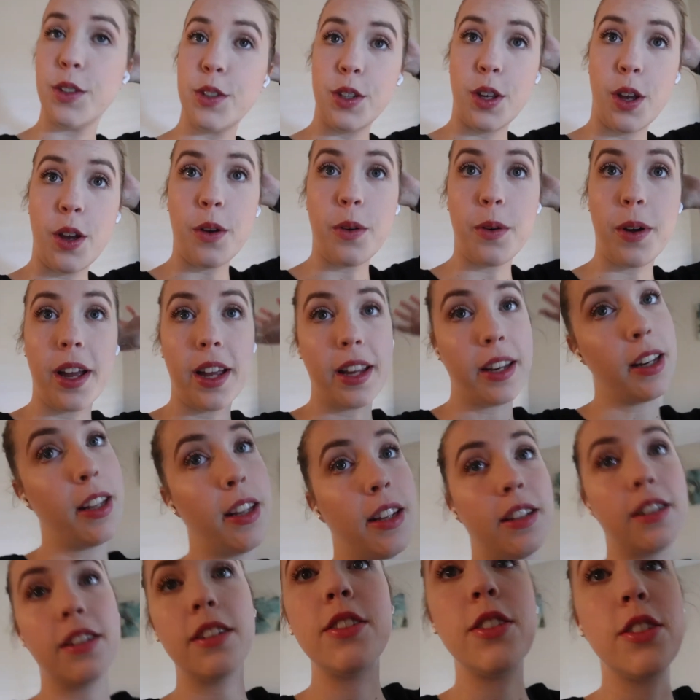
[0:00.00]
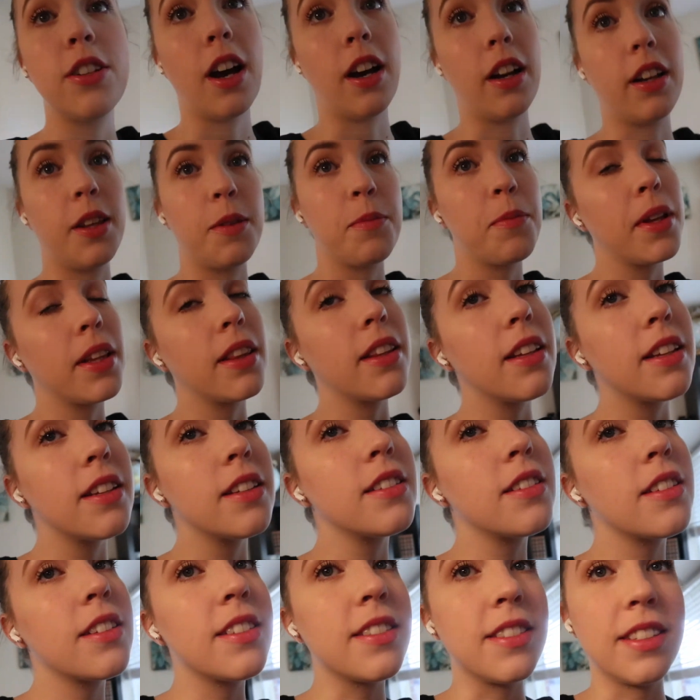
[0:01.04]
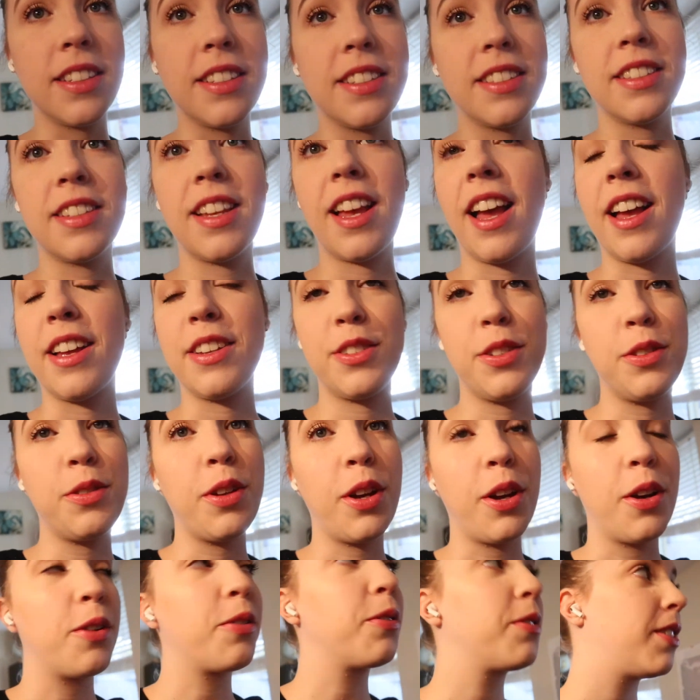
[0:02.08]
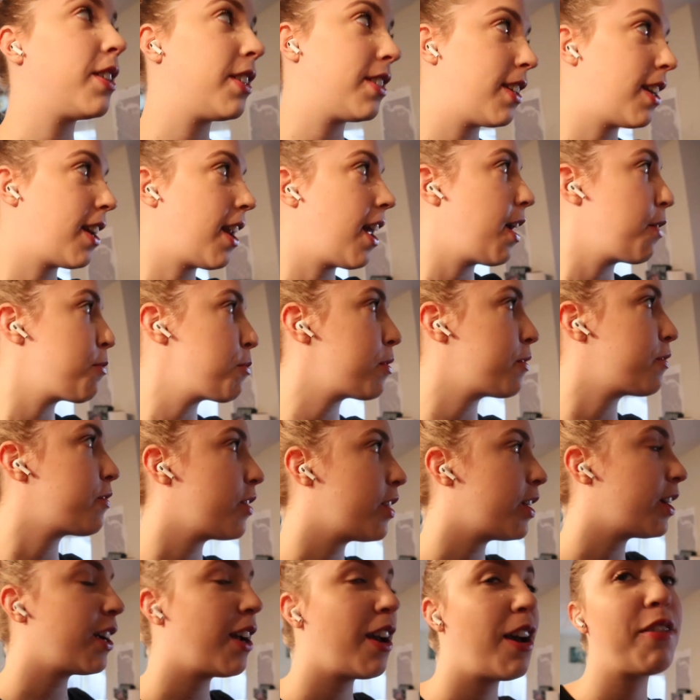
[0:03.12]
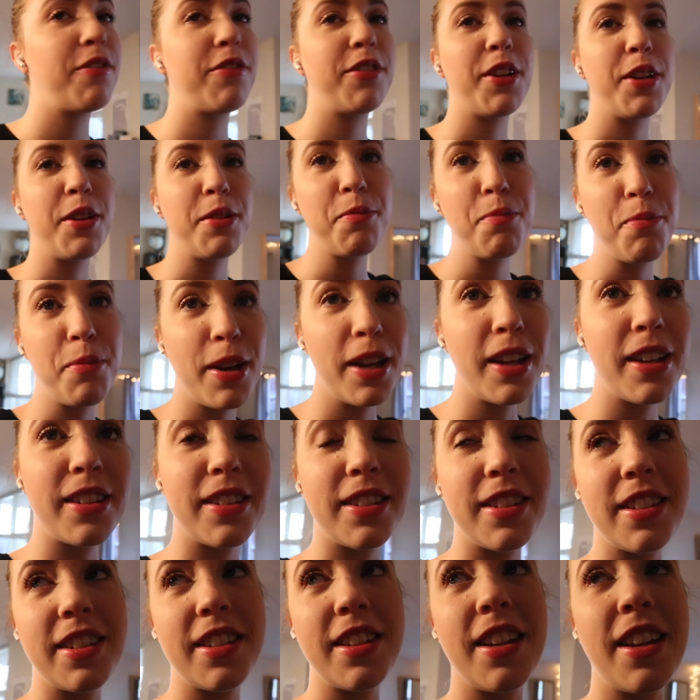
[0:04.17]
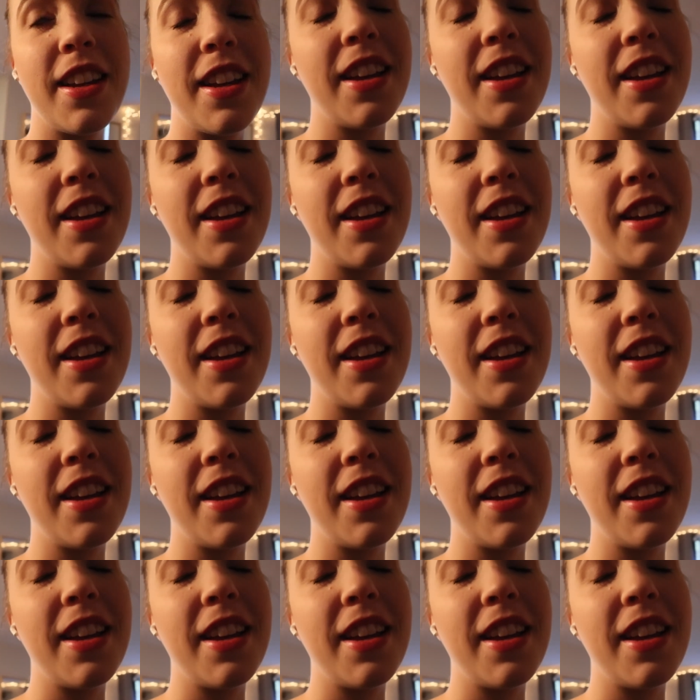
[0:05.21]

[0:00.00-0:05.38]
So I needed to document this because this, as you know, doesn't happen very often, but